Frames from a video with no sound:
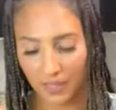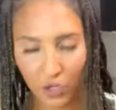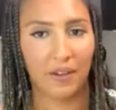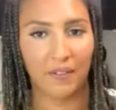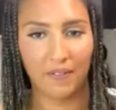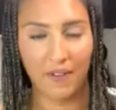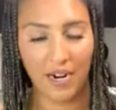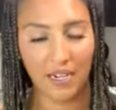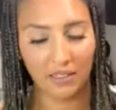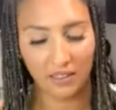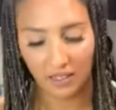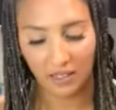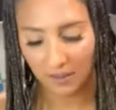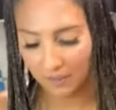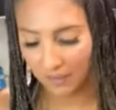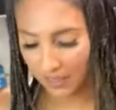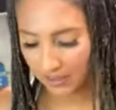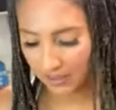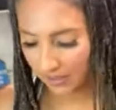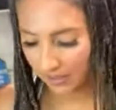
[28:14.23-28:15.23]

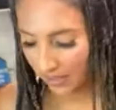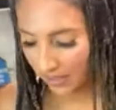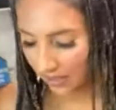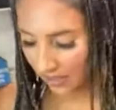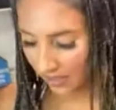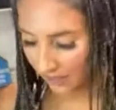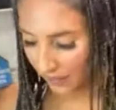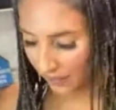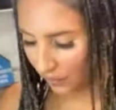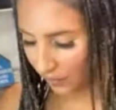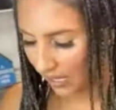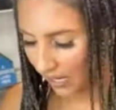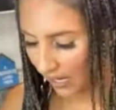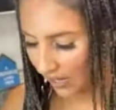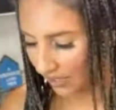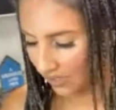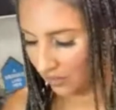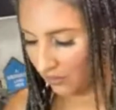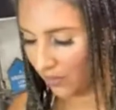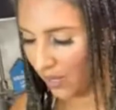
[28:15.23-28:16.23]
blender. Or you could just chop
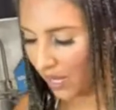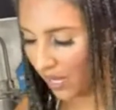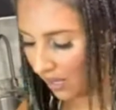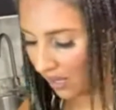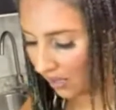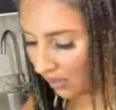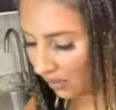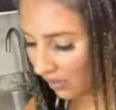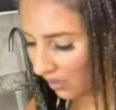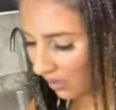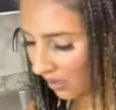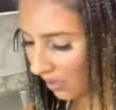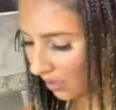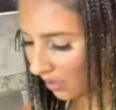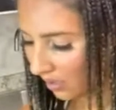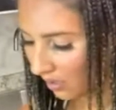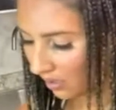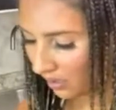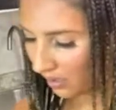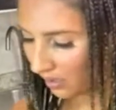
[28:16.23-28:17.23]
it, finely mince it if
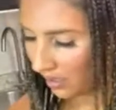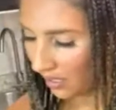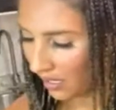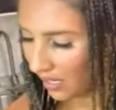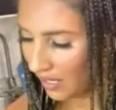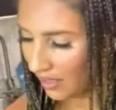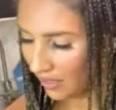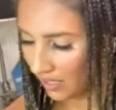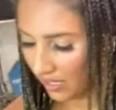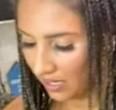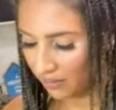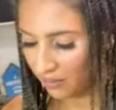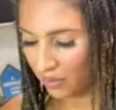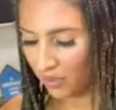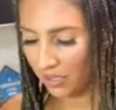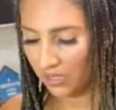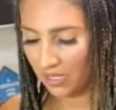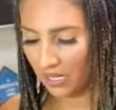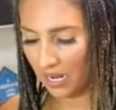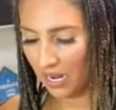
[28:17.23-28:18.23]
you like as well.
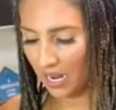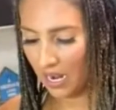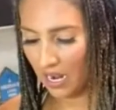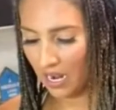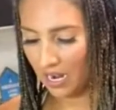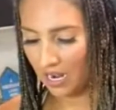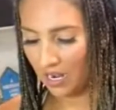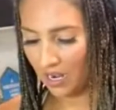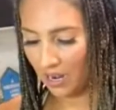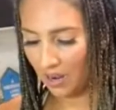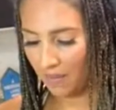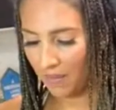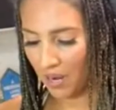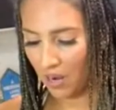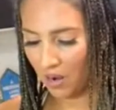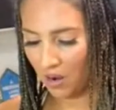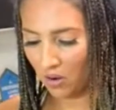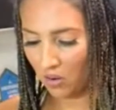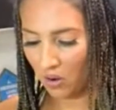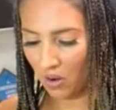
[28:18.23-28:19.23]
And
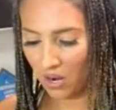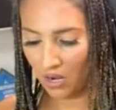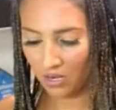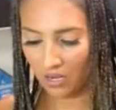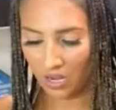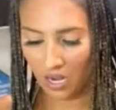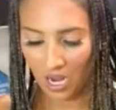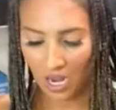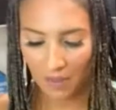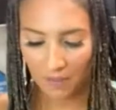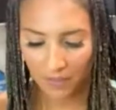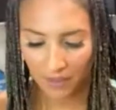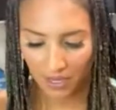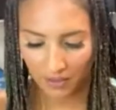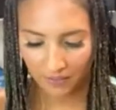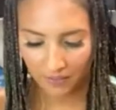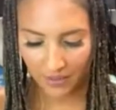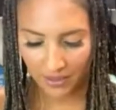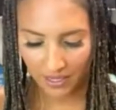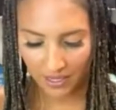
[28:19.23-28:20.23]
then I'm going to add
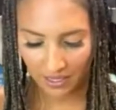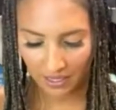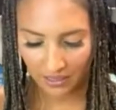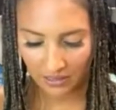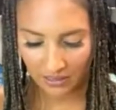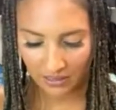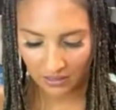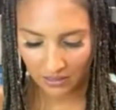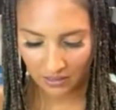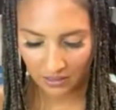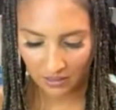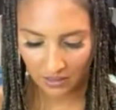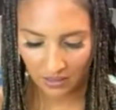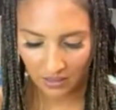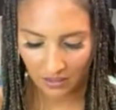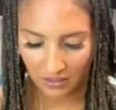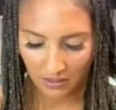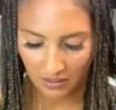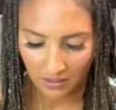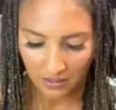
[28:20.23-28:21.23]
about a cup
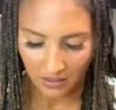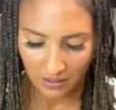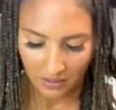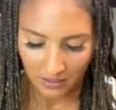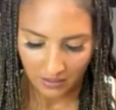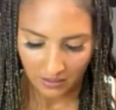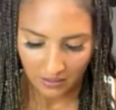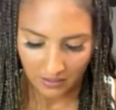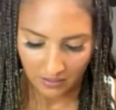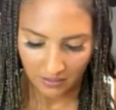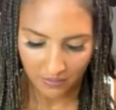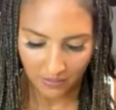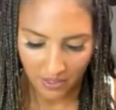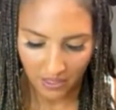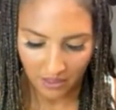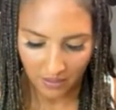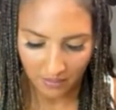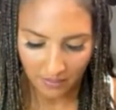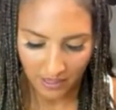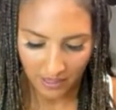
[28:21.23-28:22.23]
of this,
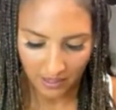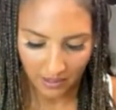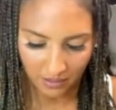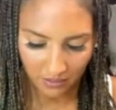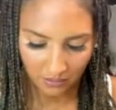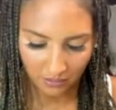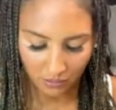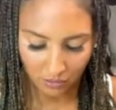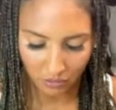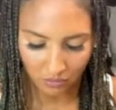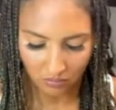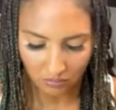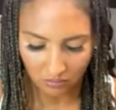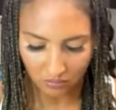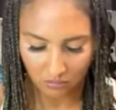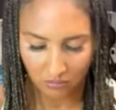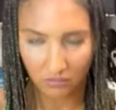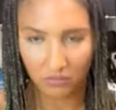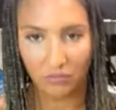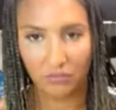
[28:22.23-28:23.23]
the
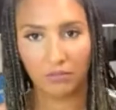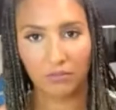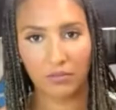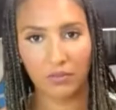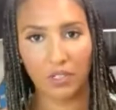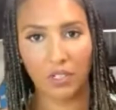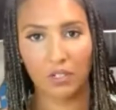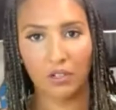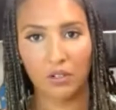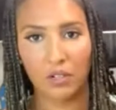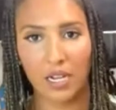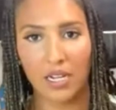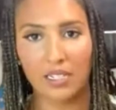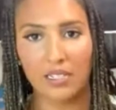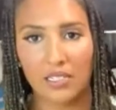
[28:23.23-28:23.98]
vegan mayo. Ooh.